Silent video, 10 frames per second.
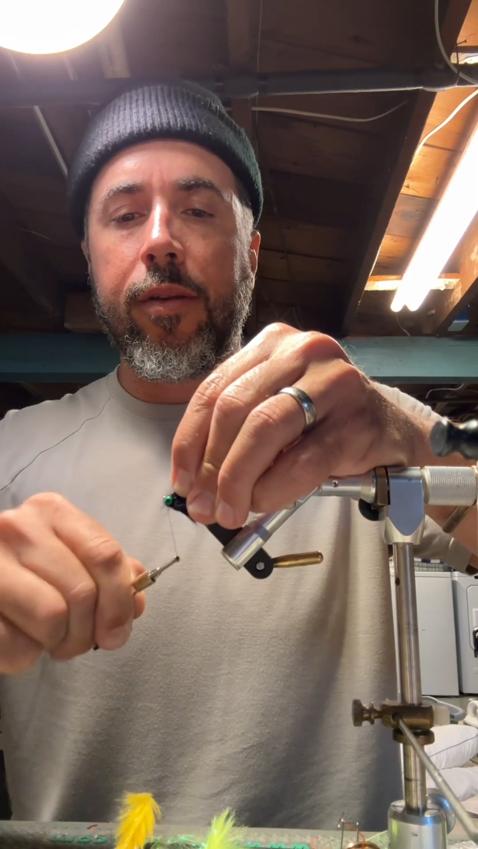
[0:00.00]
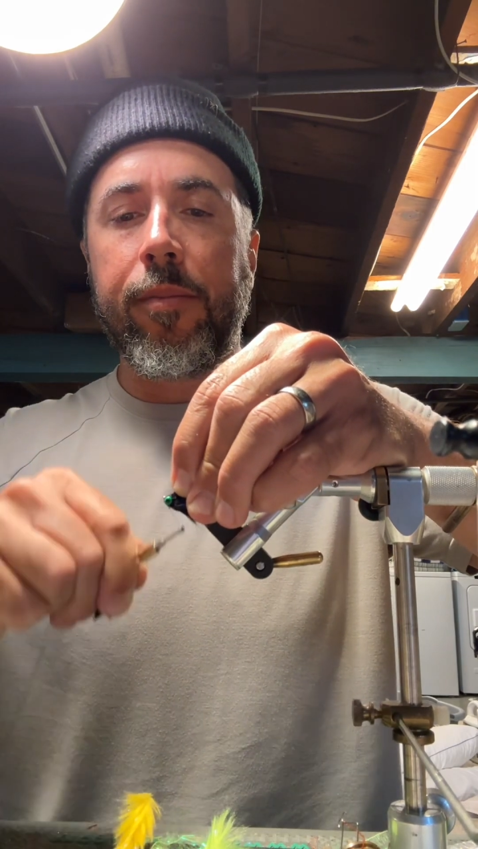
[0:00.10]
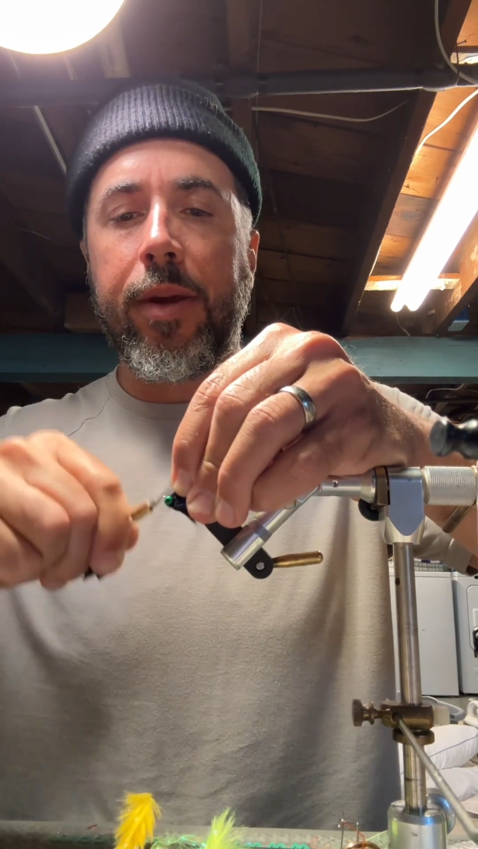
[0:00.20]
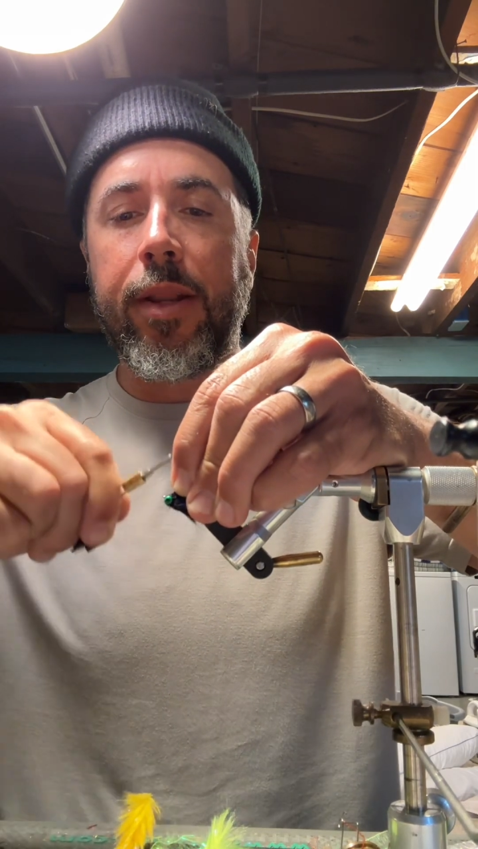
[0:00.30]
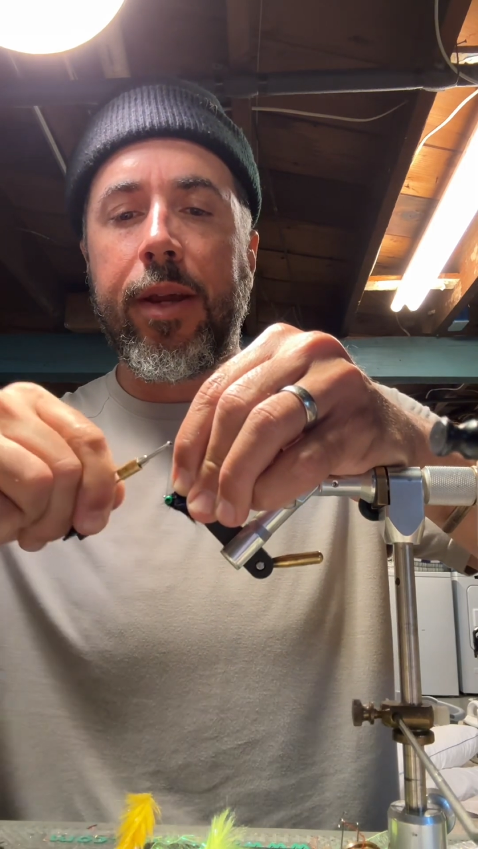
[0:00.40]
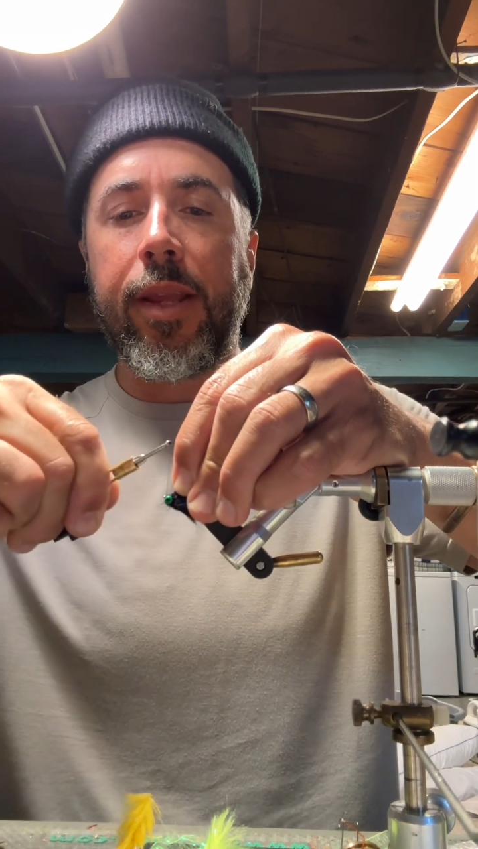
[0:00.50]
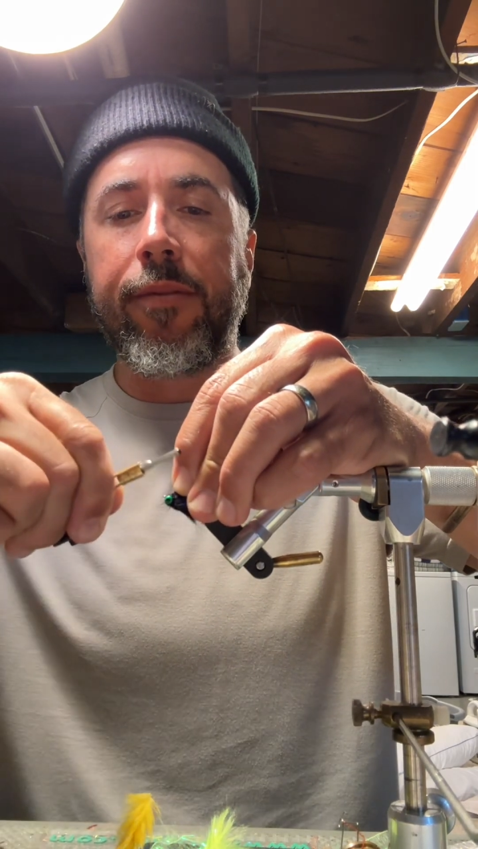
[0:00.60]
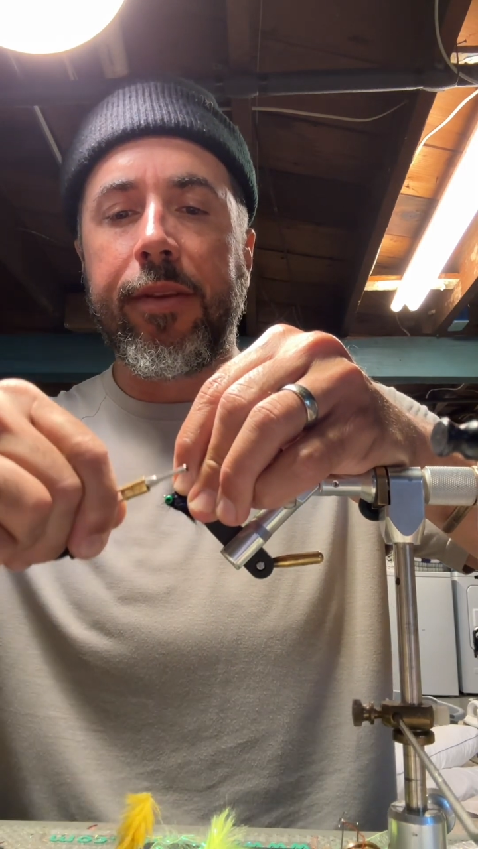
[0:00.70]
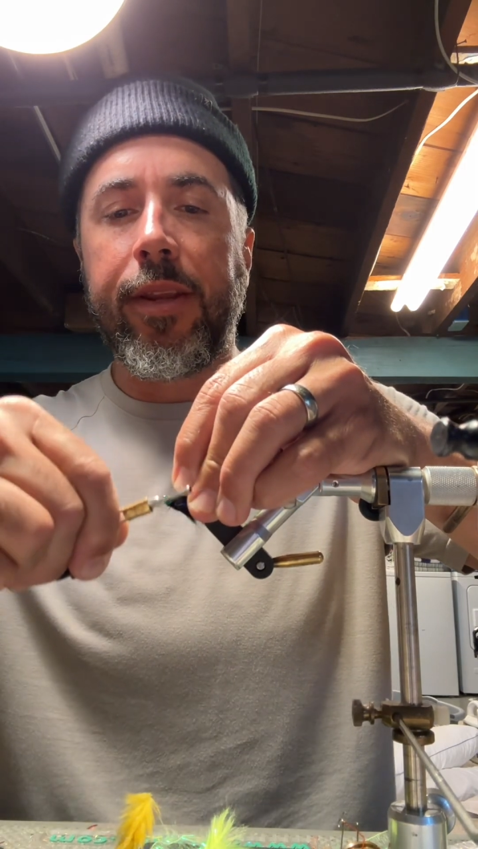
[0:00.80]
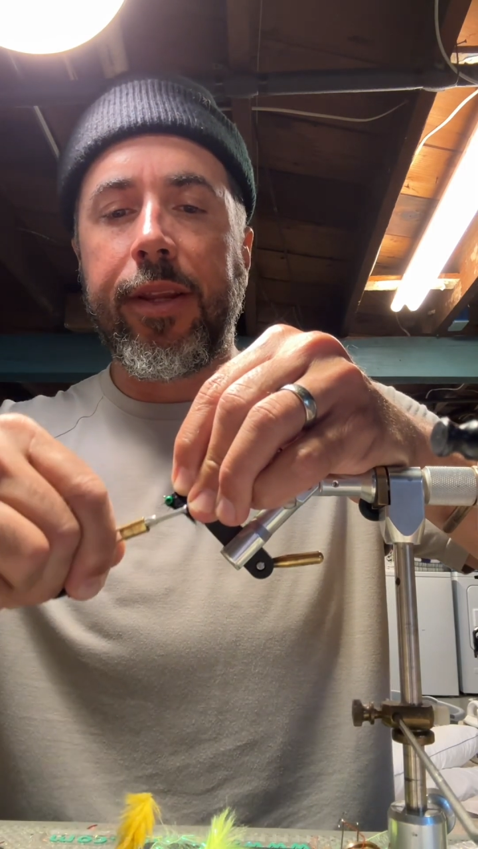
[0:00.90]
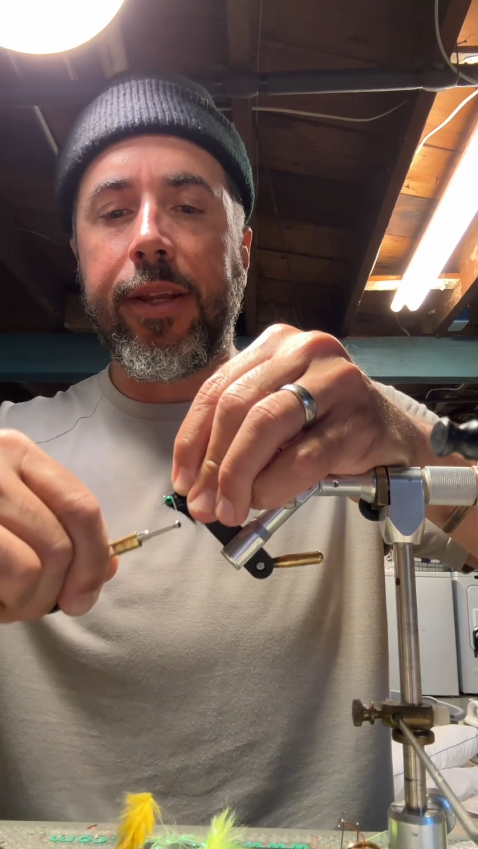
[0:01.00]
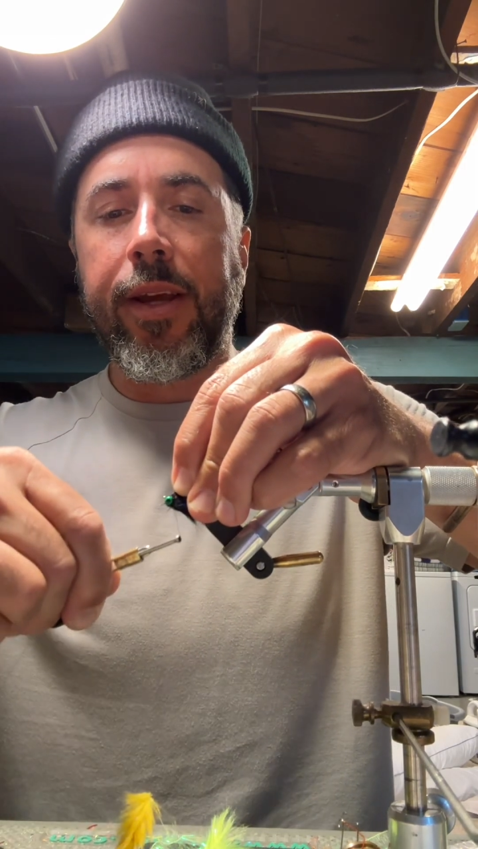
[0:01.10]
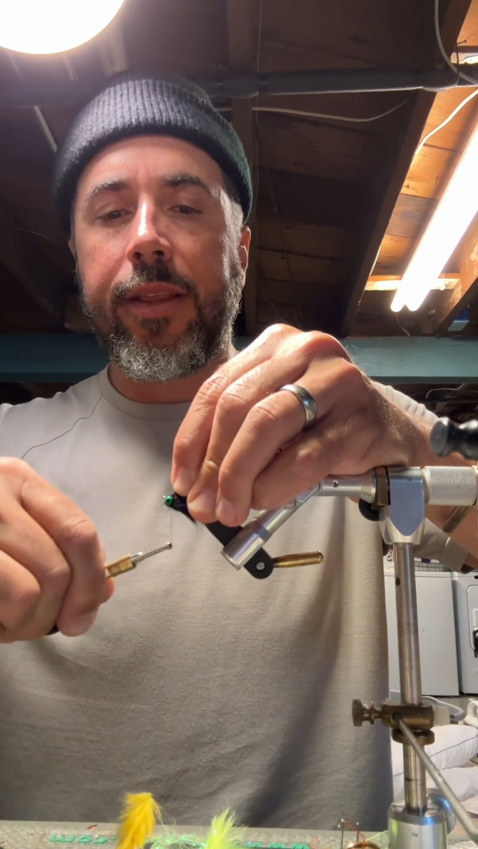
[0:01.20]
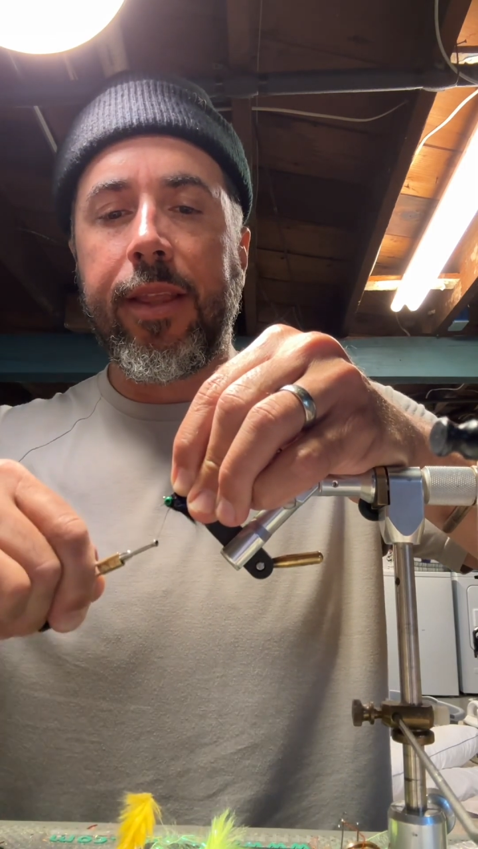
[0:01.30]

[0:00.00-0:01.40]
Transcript: Might not even need to cut